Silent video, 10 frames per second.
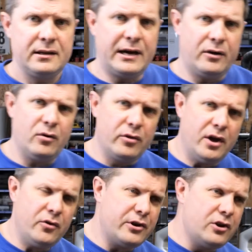Now,
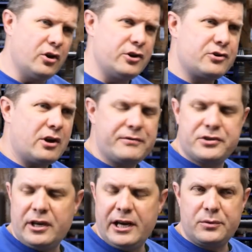although the non-drive
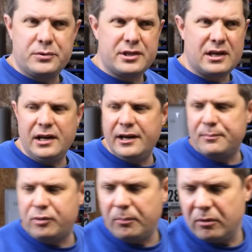side was clearly the
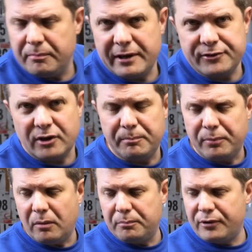problem based on our
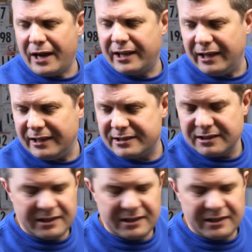bottom bracket,